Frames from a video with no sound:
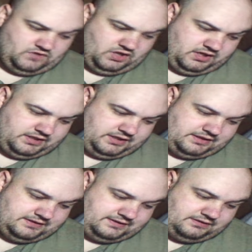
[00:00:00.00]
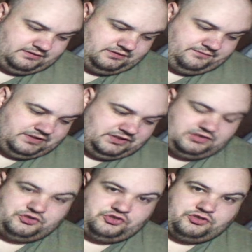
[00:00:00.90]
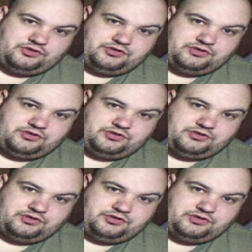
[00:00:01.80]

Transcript: I got this little vintage sugar